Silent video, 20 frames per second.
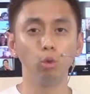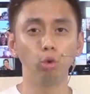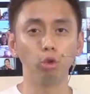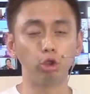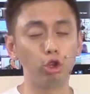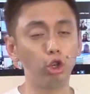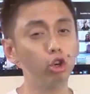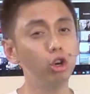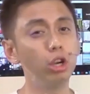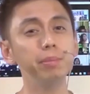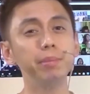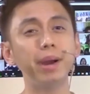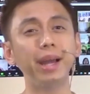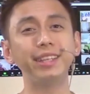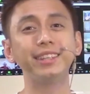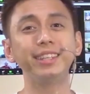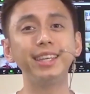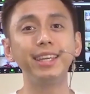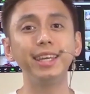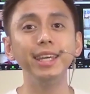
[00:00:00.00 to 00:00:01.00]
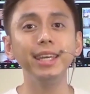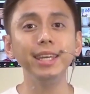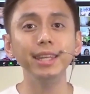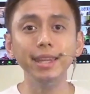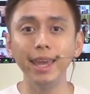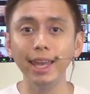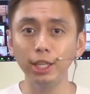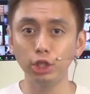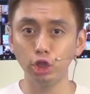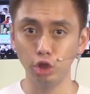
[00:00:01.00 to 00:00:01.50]
during my
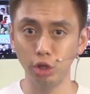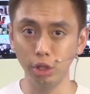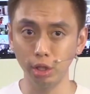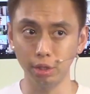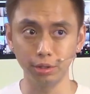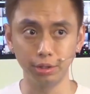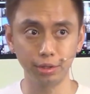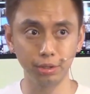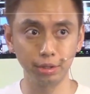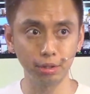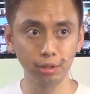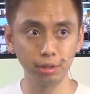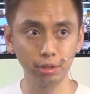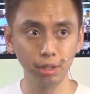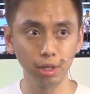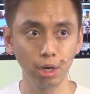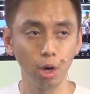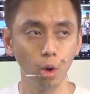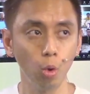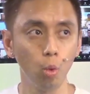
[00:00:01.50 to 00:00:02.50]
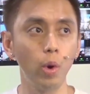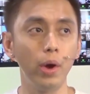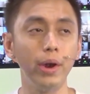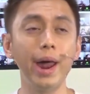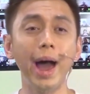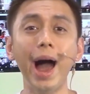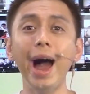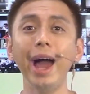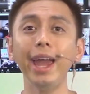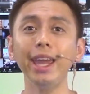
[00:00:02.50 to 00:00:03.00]
teenage years, when
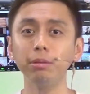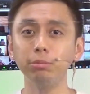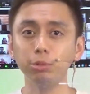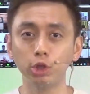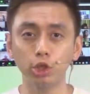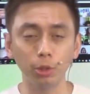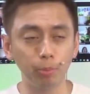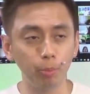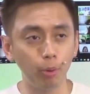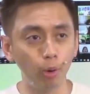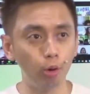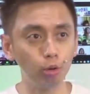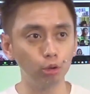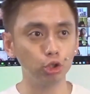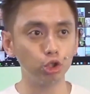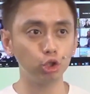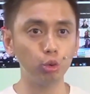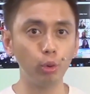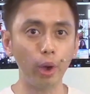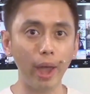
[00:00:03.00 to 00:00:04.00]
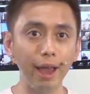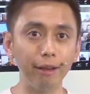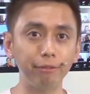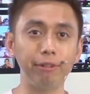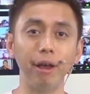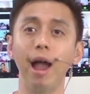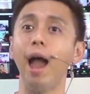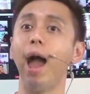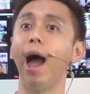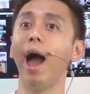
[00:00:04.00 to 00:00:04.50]
I am supposed to
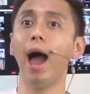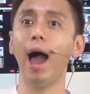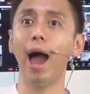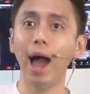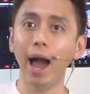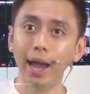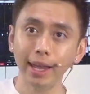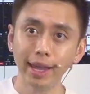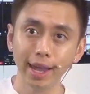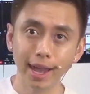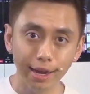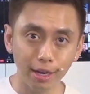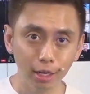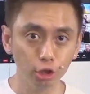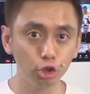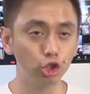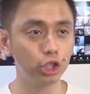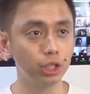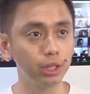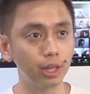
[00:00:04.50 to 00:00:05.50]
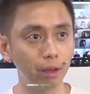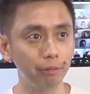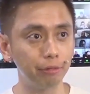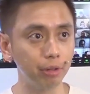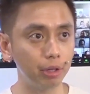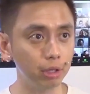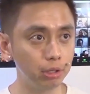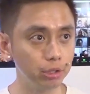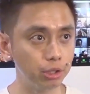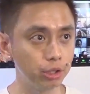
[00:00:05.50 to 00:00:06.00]
have high energy
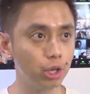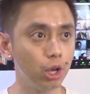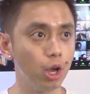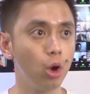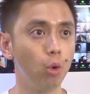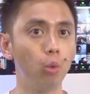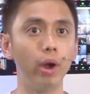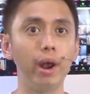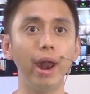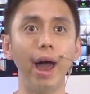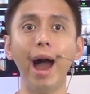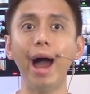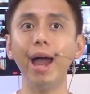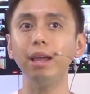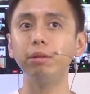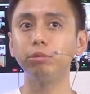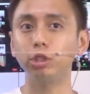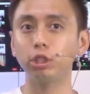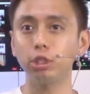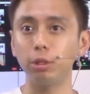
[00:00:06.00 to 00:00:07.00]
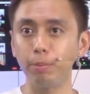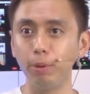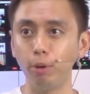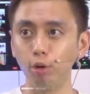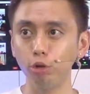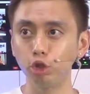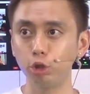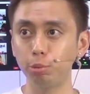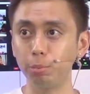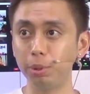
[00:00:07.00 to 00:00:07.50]
levels, when I am
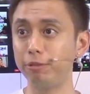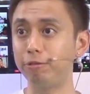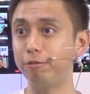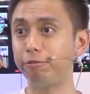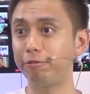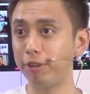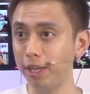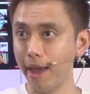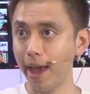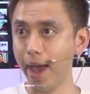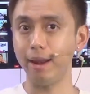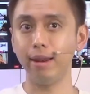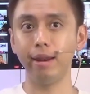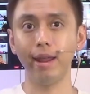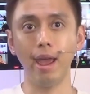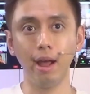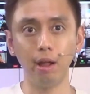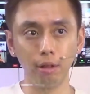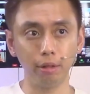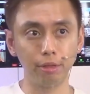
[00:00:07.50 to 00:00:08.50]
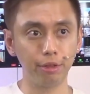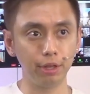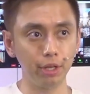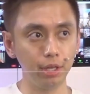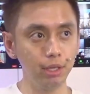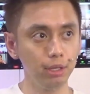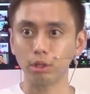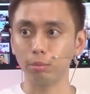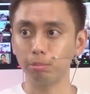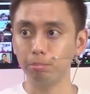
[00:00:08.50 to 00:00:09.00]
supposed to be fit and
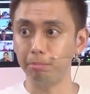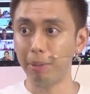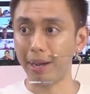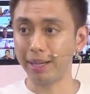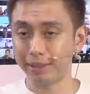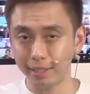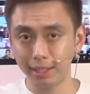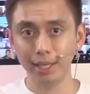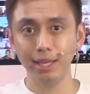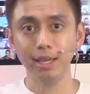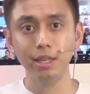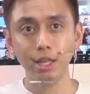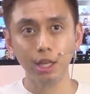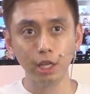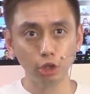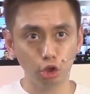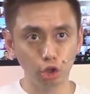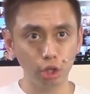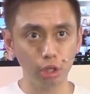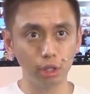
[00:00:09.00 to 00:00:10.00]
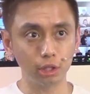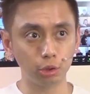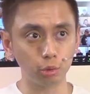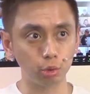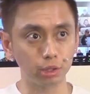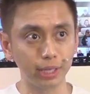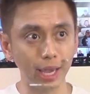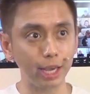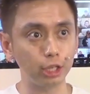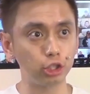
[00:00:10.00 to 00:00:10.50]
healthy, my teenage years
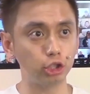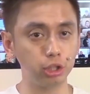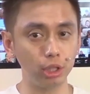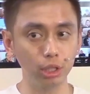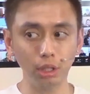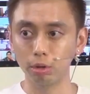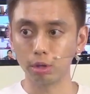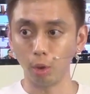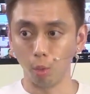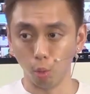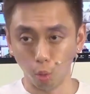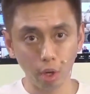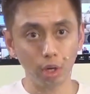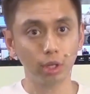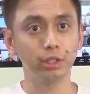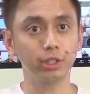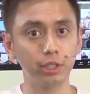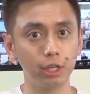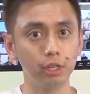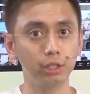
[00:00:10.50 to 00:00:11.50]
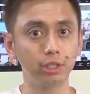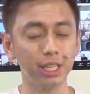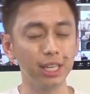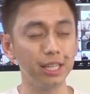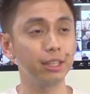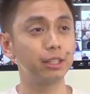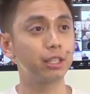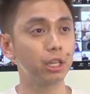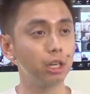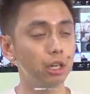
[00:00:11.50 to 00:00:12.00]
was actually the worst years
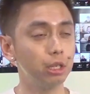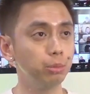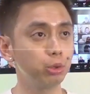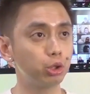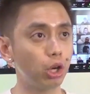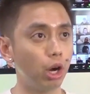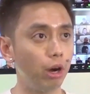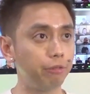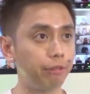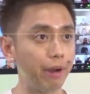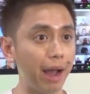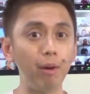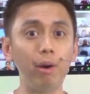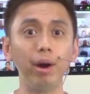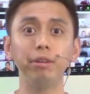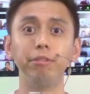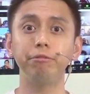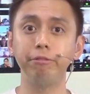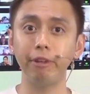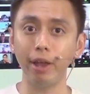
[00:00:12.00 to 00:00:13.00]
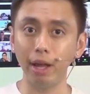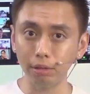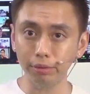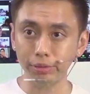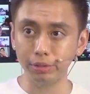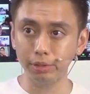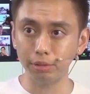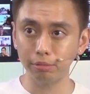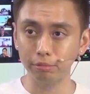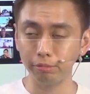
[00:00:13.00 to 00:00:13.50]
in terms of how I
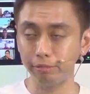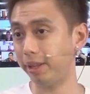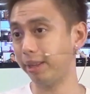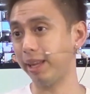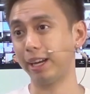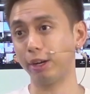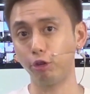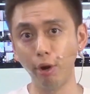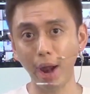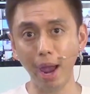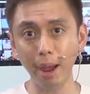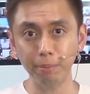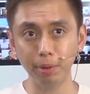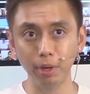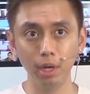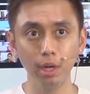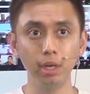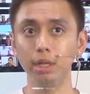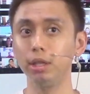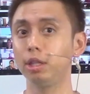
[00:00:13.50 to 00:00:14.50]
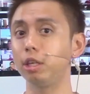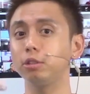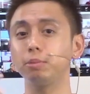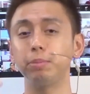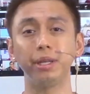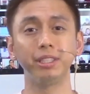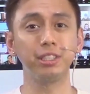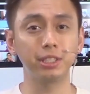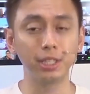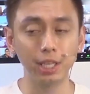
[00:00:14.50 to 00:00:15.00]
felt like crap, in terms of
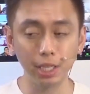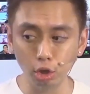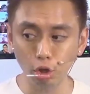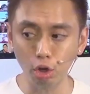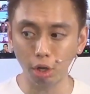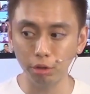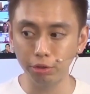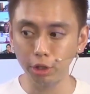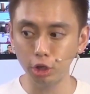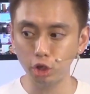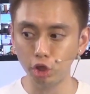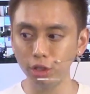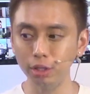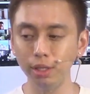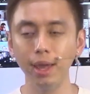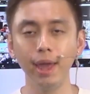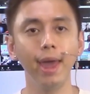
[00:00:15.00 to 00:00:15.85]
my skin condition.